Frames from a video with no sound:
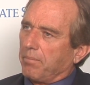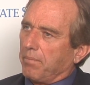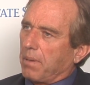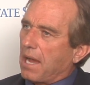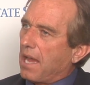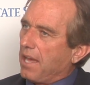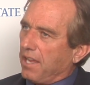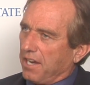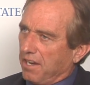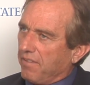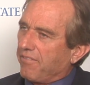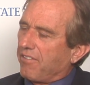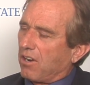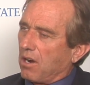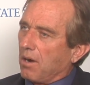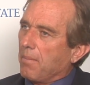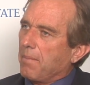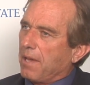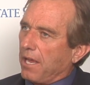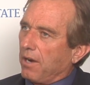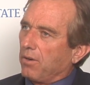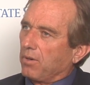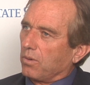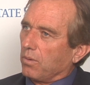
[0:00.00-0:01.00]
by an
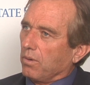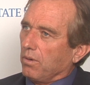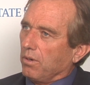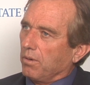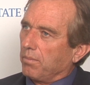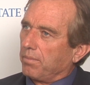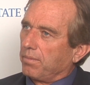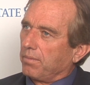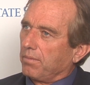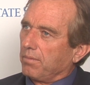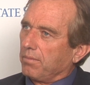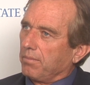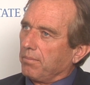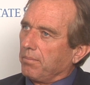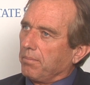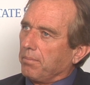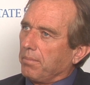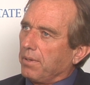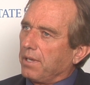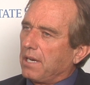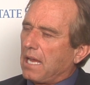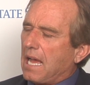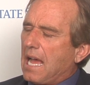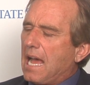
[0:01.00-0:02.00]
environmental group.
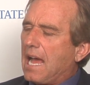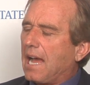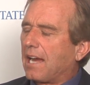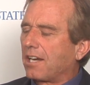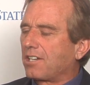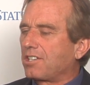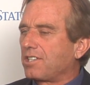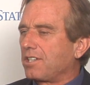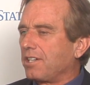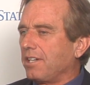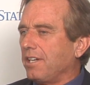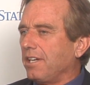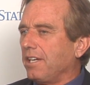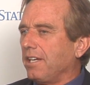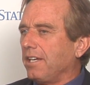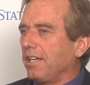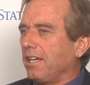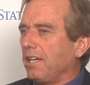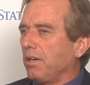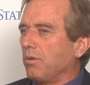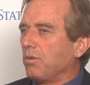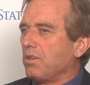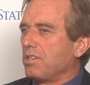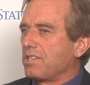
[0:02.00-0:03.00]
But
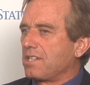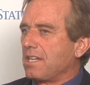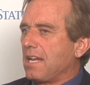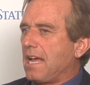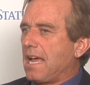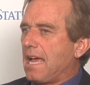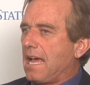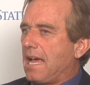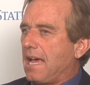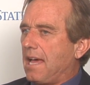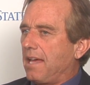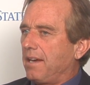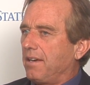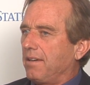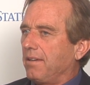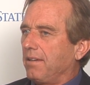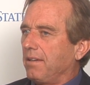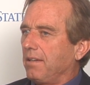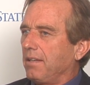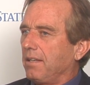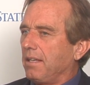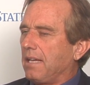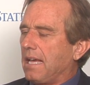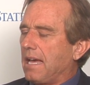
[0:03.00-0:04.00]
actually, it was an ad
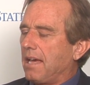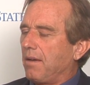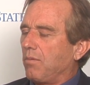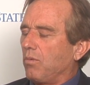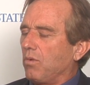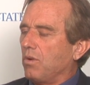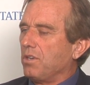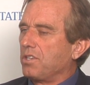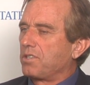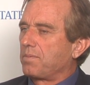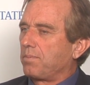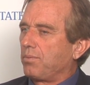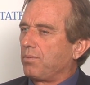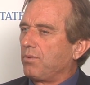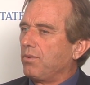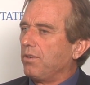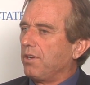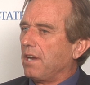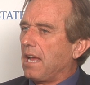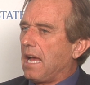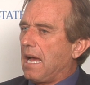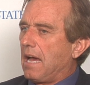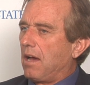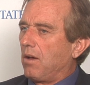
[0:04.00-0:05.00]
that was
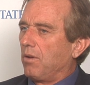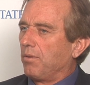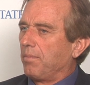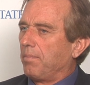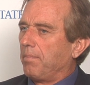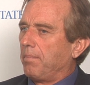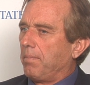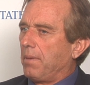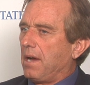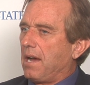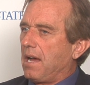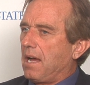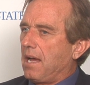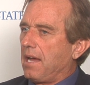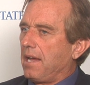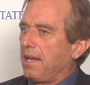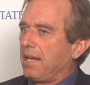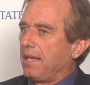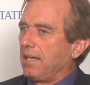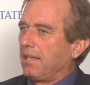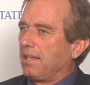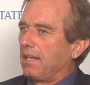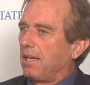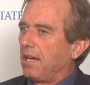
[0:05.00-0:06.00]
put out
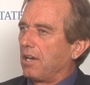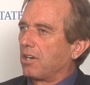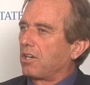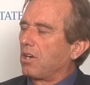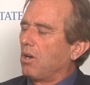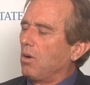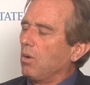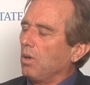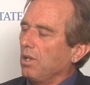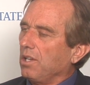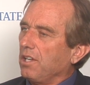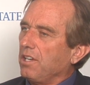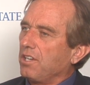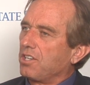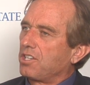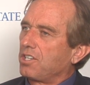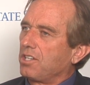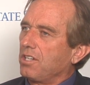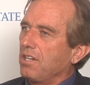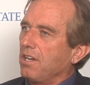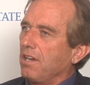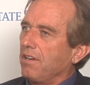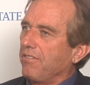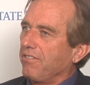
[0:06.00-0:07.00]
by a
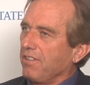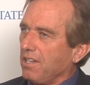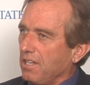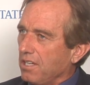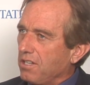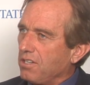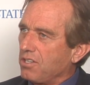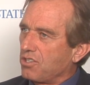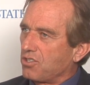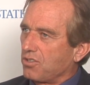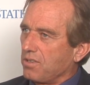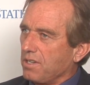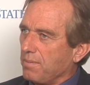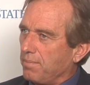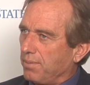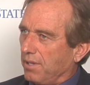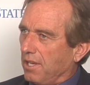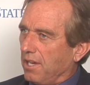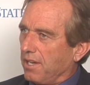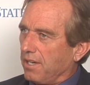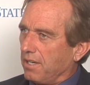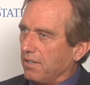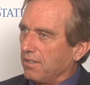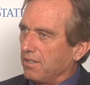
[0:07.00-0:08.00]
coalition of industry
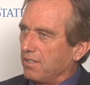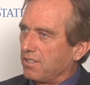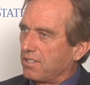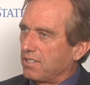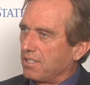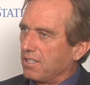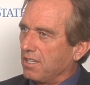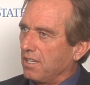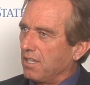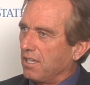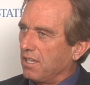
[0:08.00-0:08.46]
players